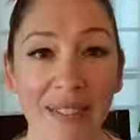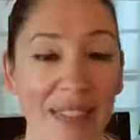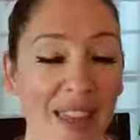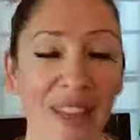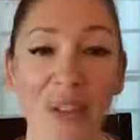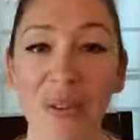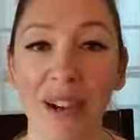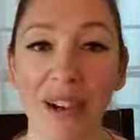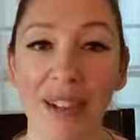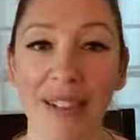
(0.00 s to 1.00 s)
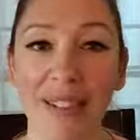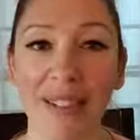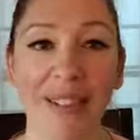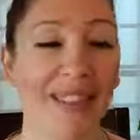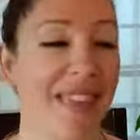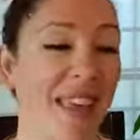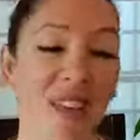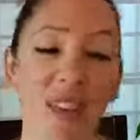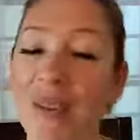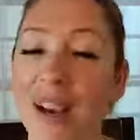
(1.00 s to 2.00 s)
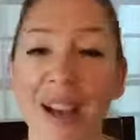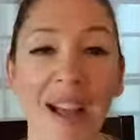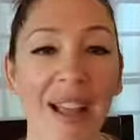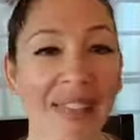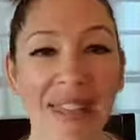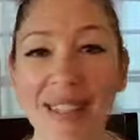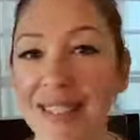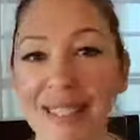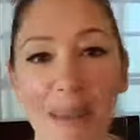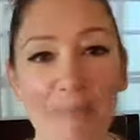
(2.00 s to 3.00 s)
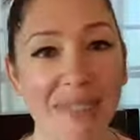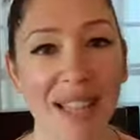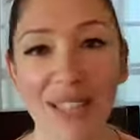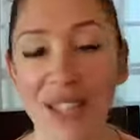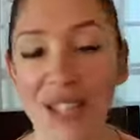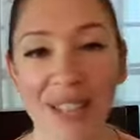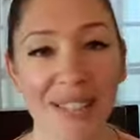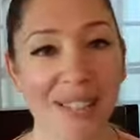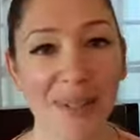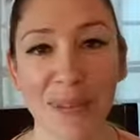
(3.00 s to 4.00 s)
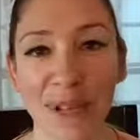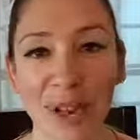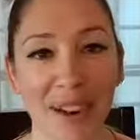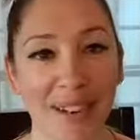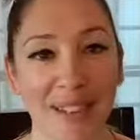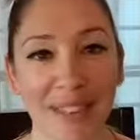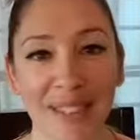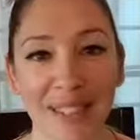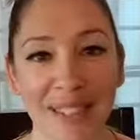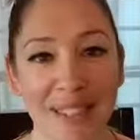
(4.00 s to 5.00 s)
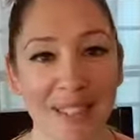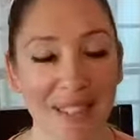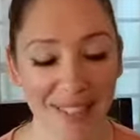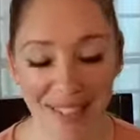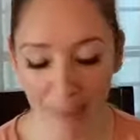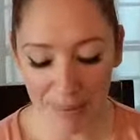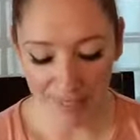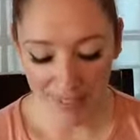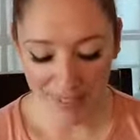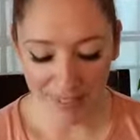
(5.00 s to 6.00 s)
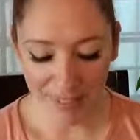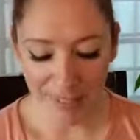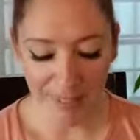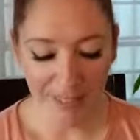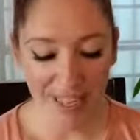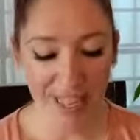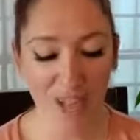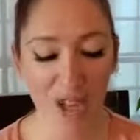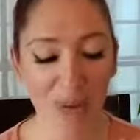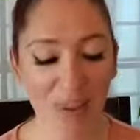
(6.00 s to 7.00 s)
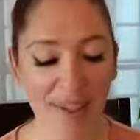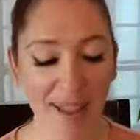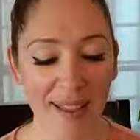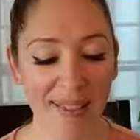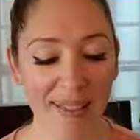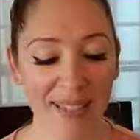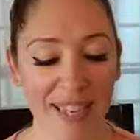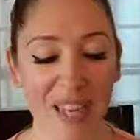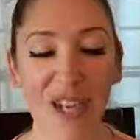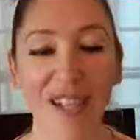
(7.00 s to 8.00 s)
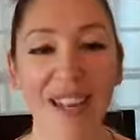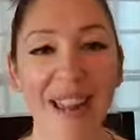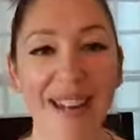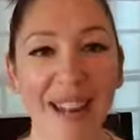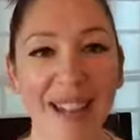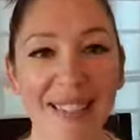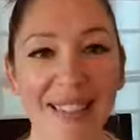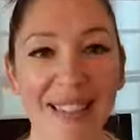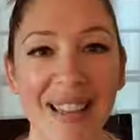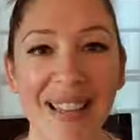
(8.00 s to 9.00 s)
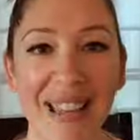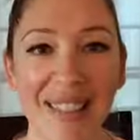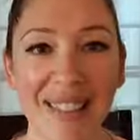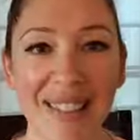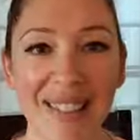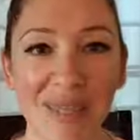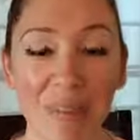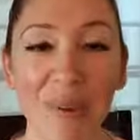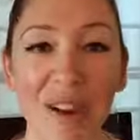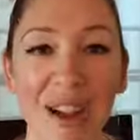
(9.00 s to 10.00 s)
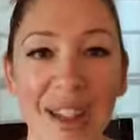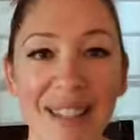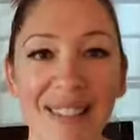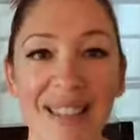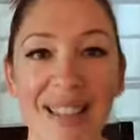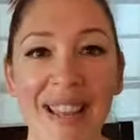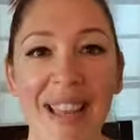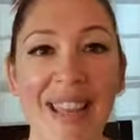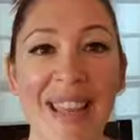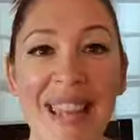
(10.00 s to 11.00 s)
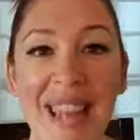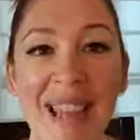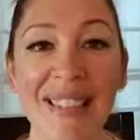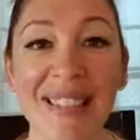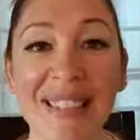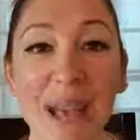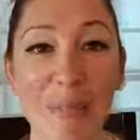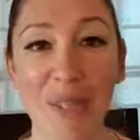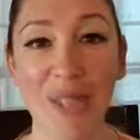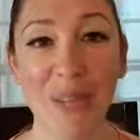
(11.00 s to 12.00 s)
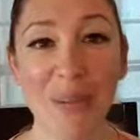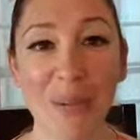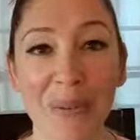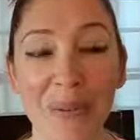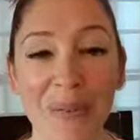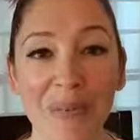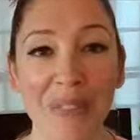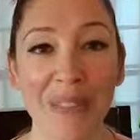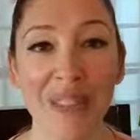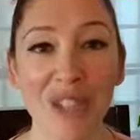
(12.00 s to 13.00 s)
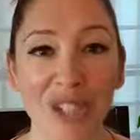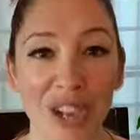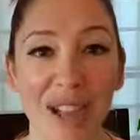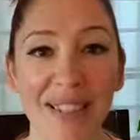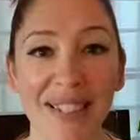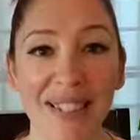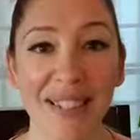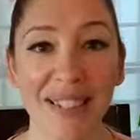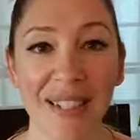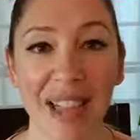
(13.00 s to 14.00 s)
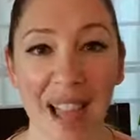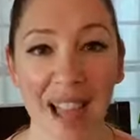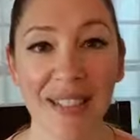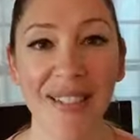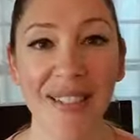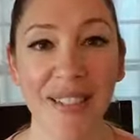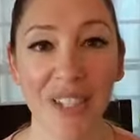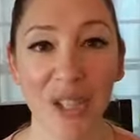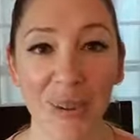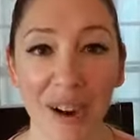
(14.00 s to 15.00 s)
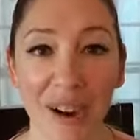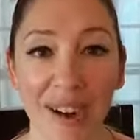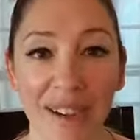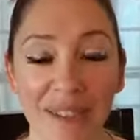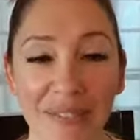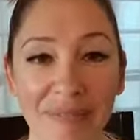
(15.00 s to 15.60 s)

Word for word: Thank you, God. Thank you, God, that He accepts us just as we are. He accepts us, He knows us, He created us. Nothing is a surprise, and He accepts you just as you are.